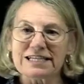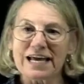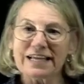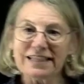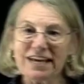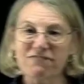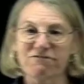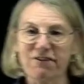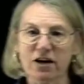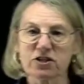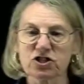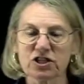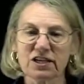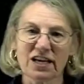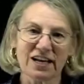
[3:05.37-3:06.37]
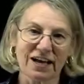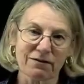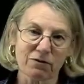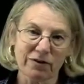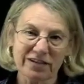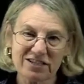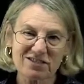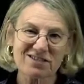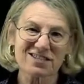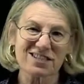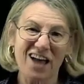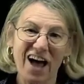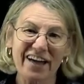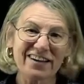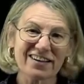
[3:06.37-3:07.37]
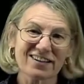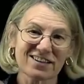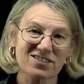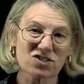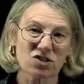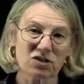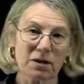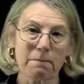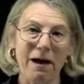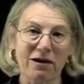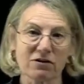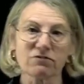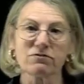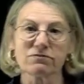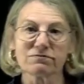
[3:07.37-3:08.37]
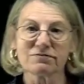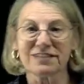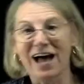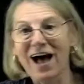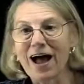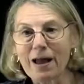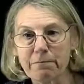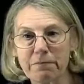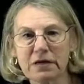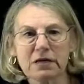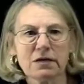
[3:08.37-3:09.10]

to take that function and I'm going to slide it a certain amount of time.